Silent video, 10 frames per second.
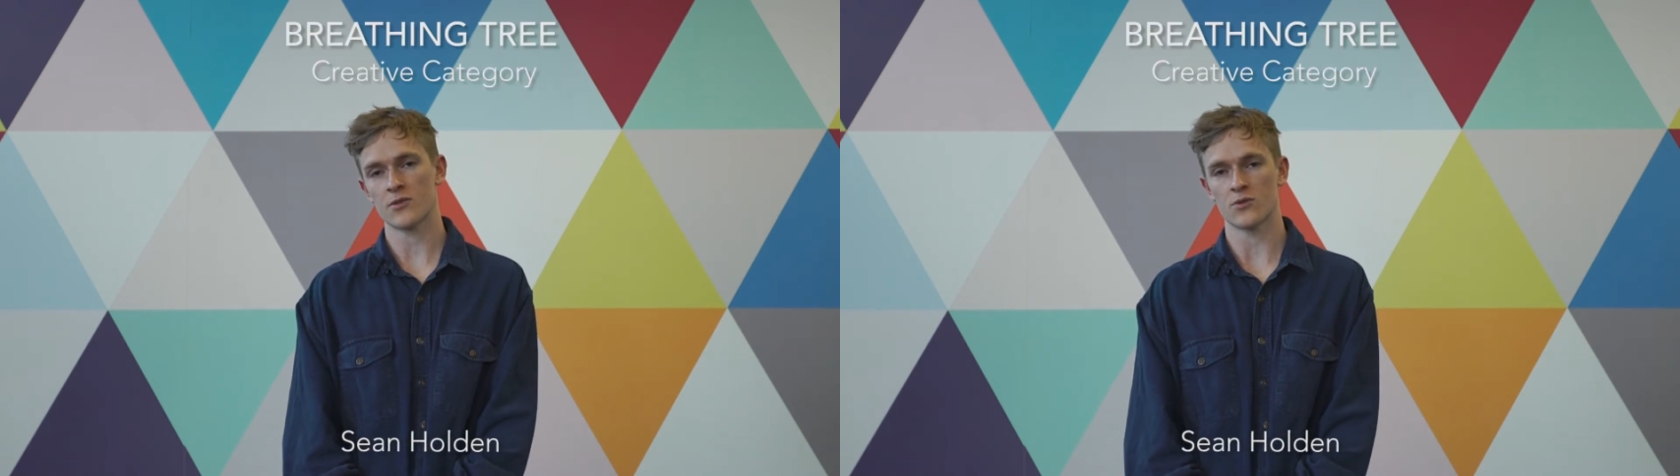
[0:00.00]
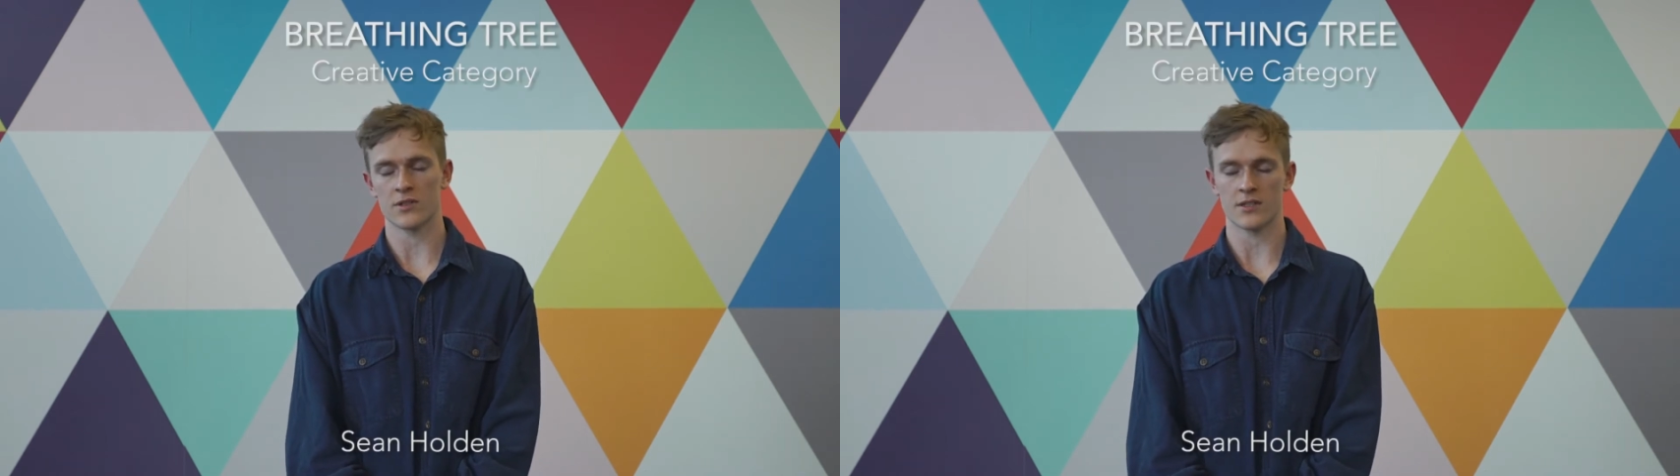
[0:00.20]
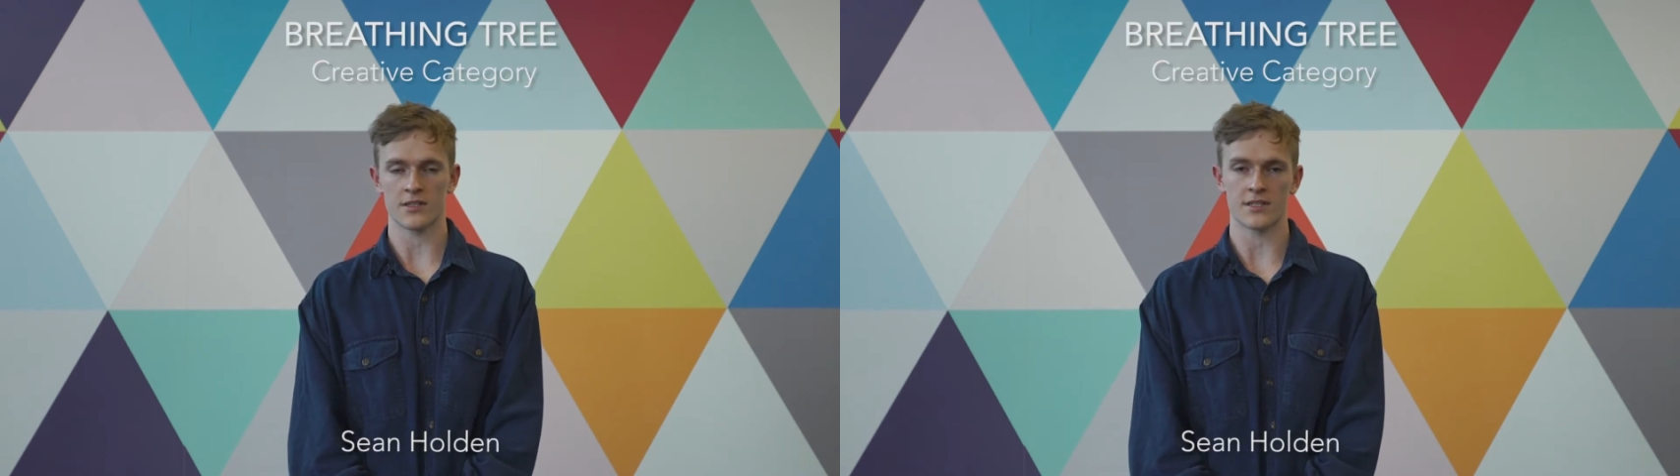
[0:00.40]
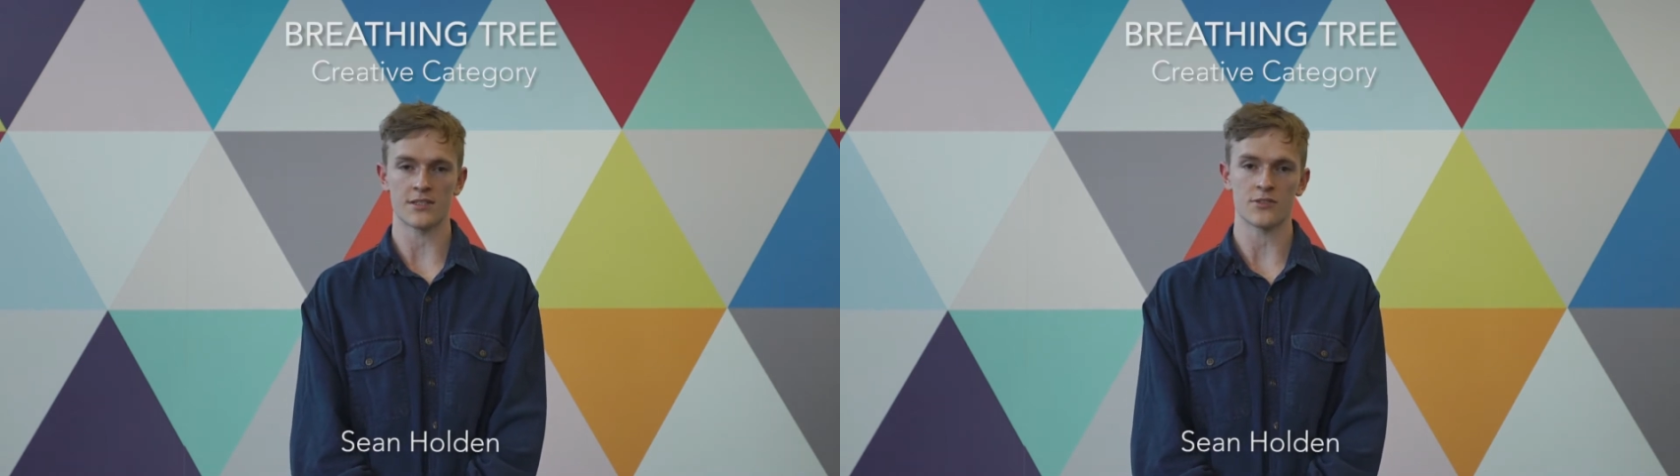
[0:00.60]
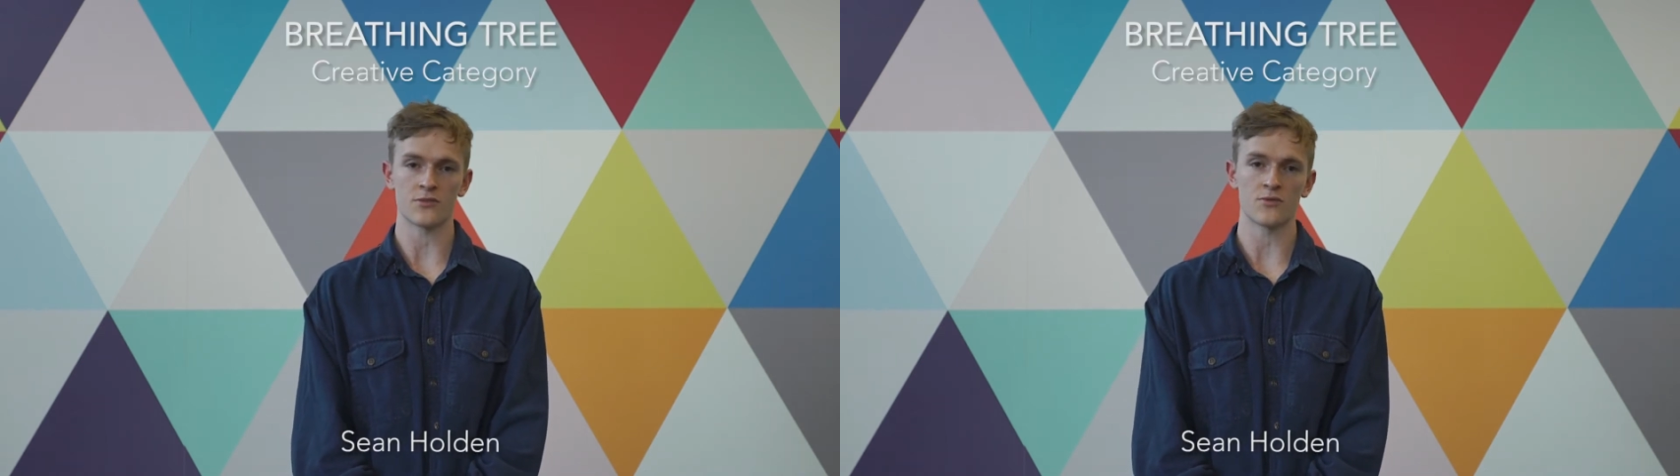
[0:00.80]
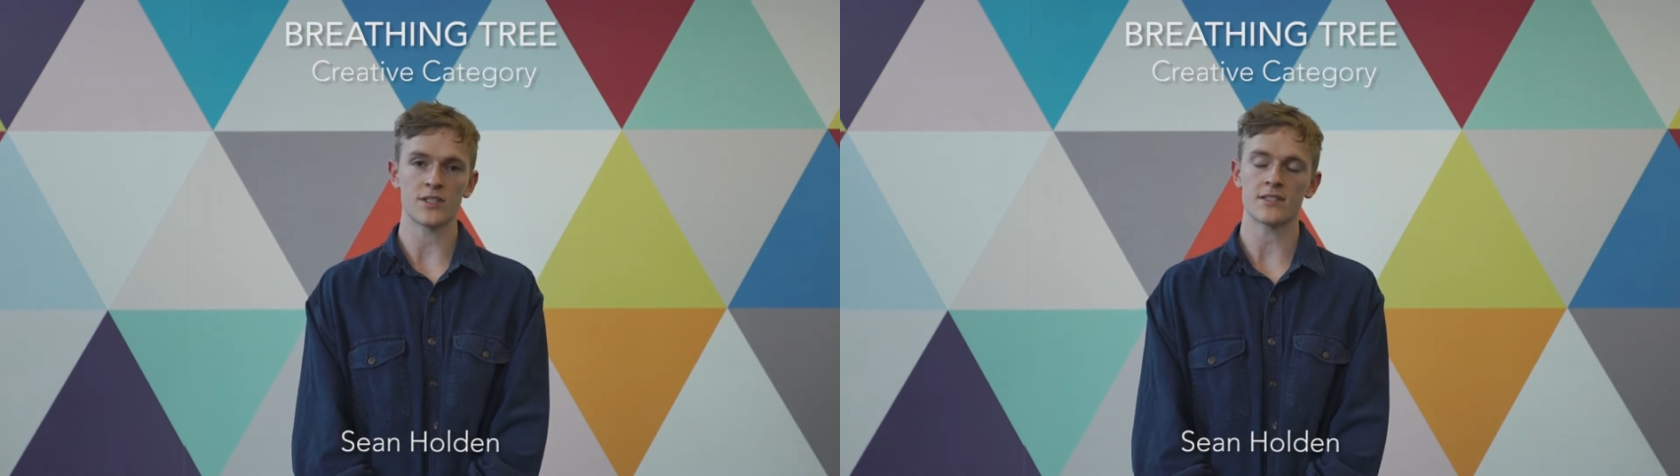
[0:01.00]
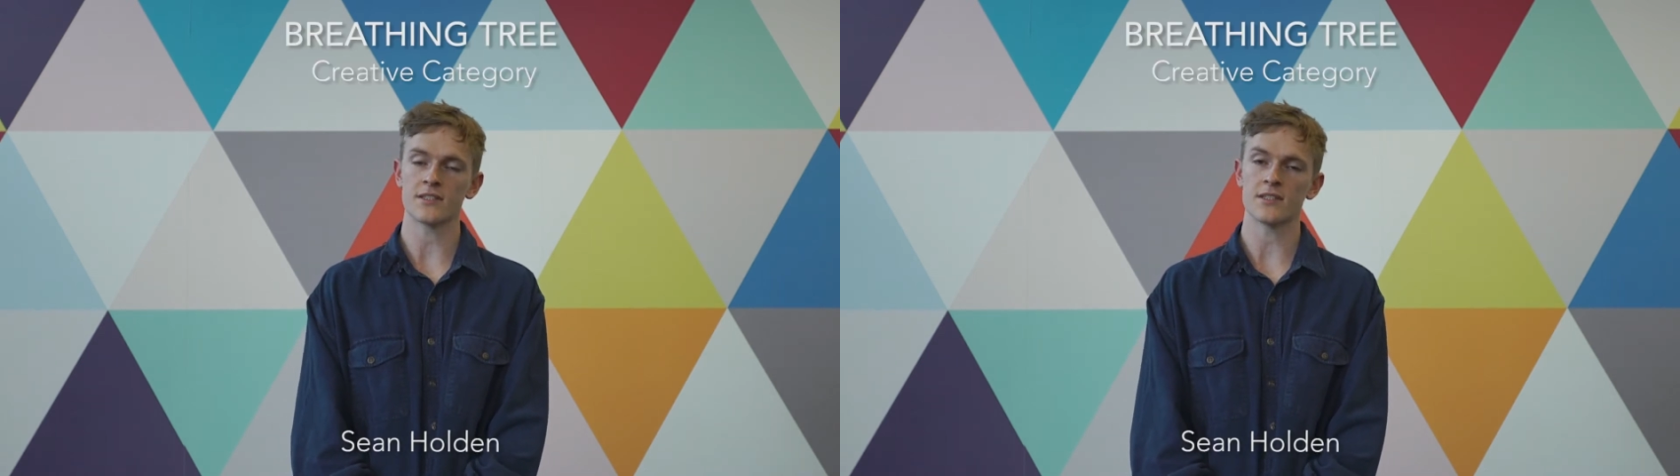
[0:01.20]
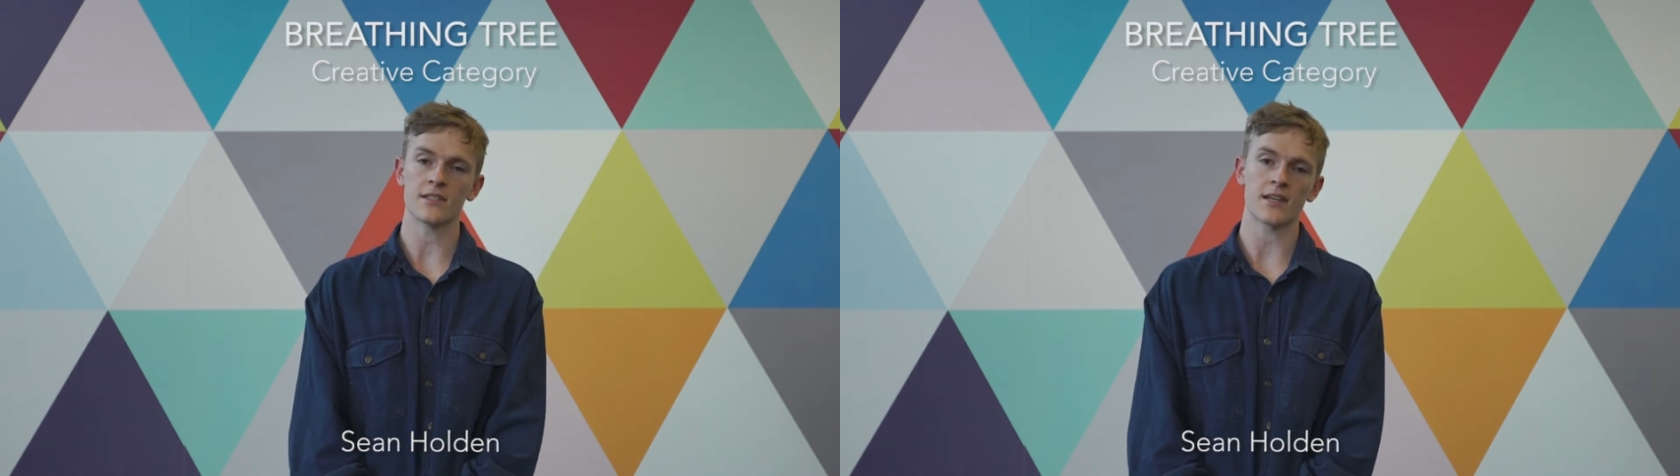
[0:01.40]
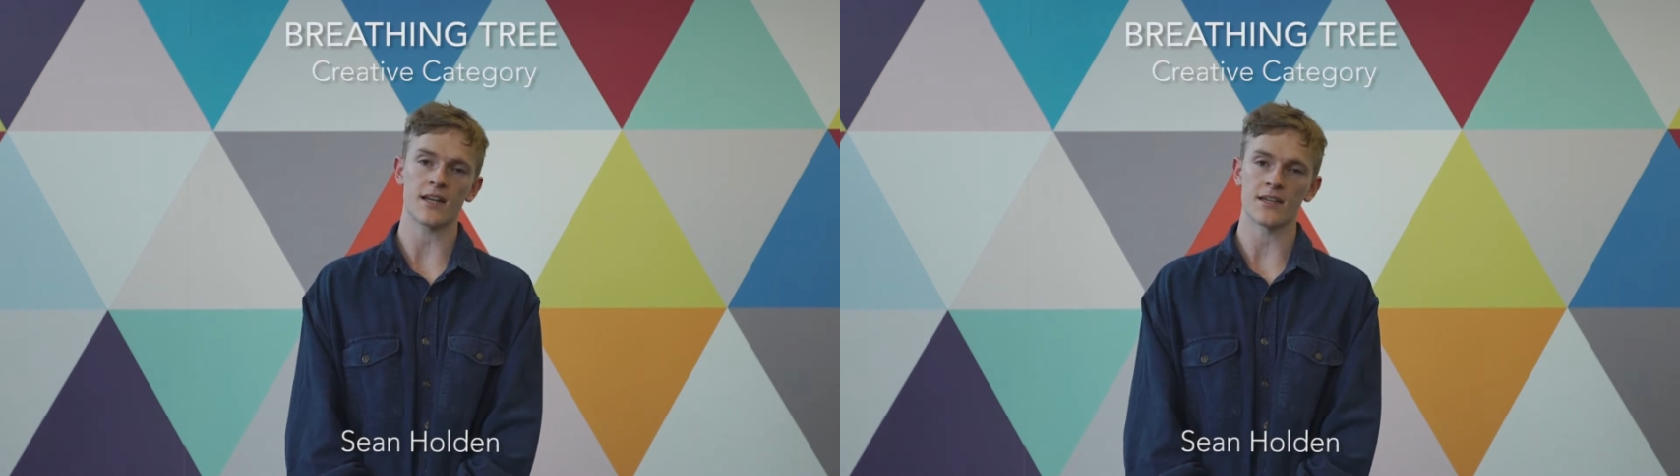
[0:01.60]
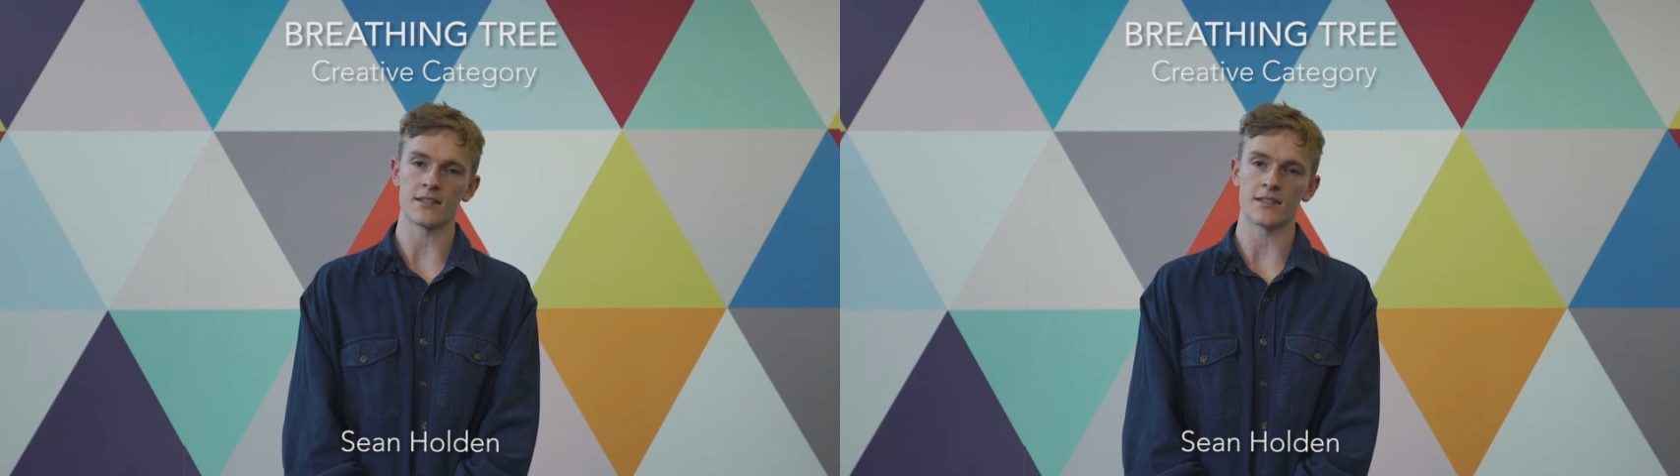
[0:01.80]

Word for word: Organization recently declared